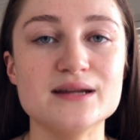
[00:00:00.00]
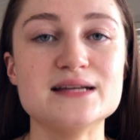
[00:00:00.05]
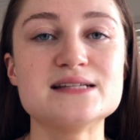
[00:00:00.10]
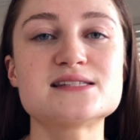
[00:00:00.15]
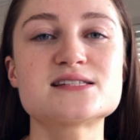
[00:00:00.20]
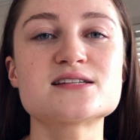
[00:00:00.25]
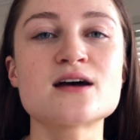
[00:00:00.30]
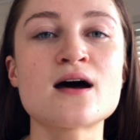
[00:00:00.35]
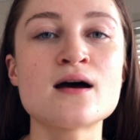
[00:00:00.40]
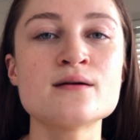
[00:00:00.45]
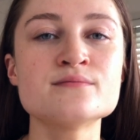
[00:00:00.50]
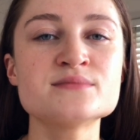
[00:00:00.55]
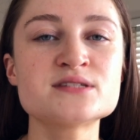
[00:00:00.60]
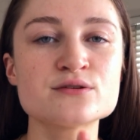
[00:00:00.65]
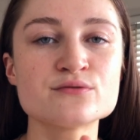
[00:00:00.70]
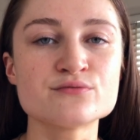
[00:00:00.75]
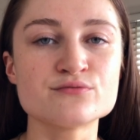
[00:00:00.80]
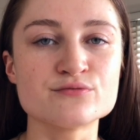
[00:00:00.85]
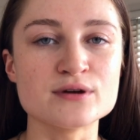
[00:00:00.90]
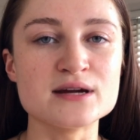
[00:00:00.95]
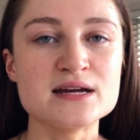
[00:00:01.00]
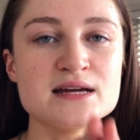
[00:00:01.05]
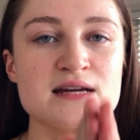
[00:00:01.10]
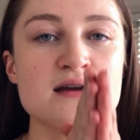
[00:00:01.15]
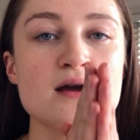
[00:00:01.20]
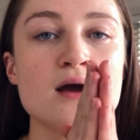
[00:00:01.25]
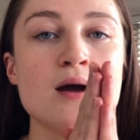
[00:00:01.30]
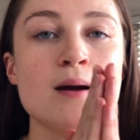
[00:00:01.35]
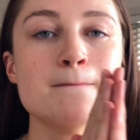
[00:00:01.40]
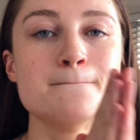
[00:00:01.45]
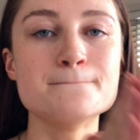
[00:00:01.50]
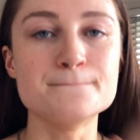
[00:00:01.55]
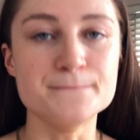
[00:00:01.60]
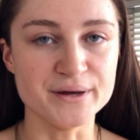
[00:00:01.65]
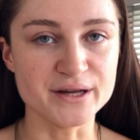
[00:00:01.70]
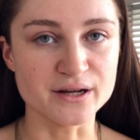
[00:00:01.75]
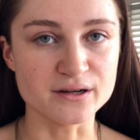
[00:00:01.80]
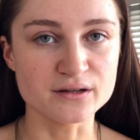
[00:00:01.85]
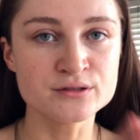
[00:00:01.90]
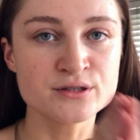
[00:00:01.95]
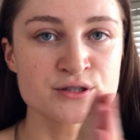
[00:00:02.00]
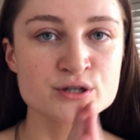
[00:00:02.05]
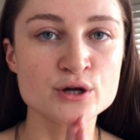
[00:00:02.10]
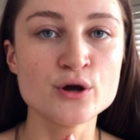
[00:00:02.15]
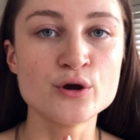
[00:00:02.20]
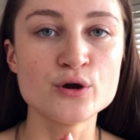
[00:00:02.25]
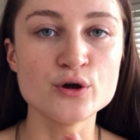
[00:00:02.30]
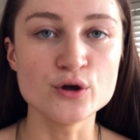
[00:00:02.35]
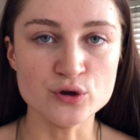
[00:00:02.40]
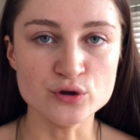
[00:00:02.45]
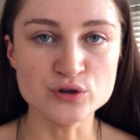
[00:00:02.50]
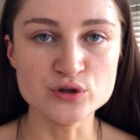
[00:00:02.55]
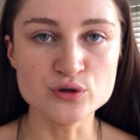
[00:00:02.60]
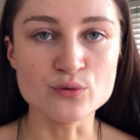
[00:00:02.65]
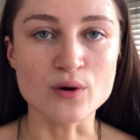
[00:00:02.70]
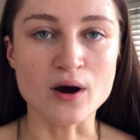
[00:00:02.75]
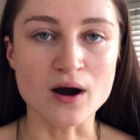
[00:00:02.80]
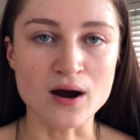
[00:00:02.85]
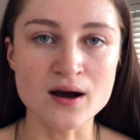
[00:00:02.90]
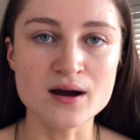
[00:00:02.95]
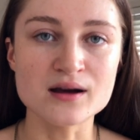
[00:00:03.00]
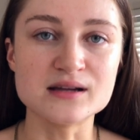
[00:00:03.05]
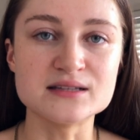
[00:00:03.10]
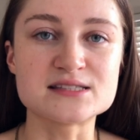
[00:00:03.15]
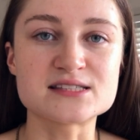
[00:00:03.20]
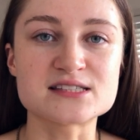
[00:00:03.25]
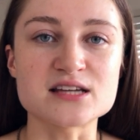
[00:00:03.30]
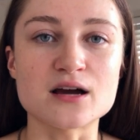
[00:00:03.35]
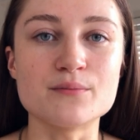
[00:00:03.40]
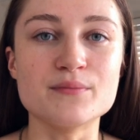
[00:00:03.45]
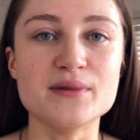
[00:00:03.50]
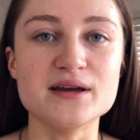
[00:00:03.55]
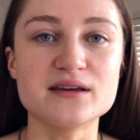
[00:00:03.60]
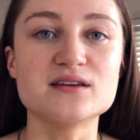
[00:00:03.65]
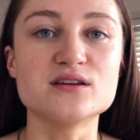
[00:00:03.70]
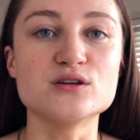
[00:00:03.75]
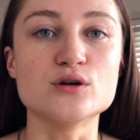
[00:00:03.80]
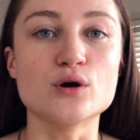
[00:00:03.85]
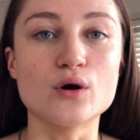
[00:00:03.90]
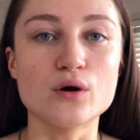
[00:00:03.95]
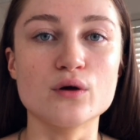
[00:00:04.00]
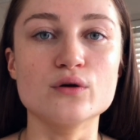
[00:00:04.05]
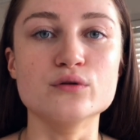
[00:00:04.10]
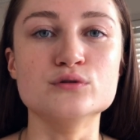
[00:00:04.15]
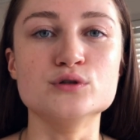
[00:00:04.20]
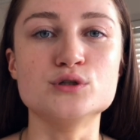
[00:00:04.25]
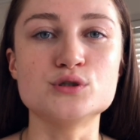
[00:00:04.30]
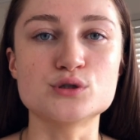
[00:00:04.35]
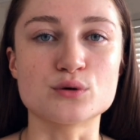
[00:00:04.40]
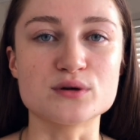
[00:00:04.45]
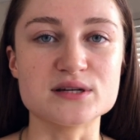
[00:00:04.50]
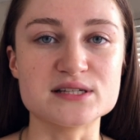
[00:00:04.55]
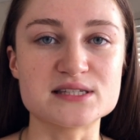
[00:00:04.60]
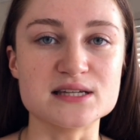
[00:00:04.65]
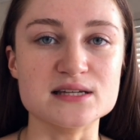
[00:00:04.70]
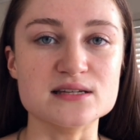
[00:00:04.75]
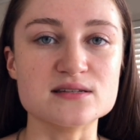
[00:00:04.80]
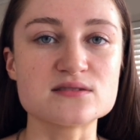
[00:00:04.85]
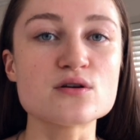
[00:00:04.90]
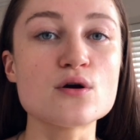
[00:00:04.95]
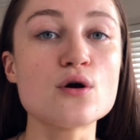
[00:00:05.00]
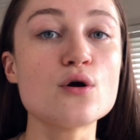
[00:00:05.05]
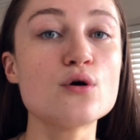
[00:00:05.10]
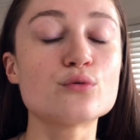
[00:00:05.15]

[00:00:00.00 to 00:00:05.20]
It's time to rebuild who you are and start making your own choices.